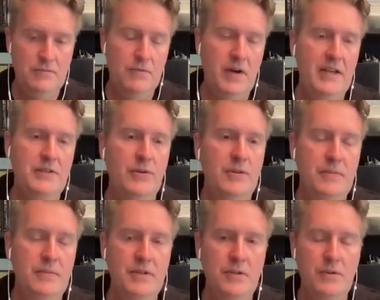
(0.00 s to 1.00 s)
what I told
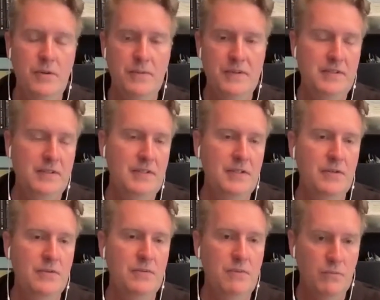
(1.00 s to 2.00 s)
them to do, it would
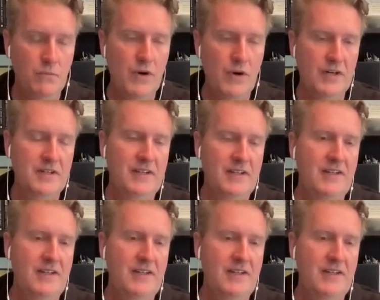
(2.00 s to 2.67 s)
still work.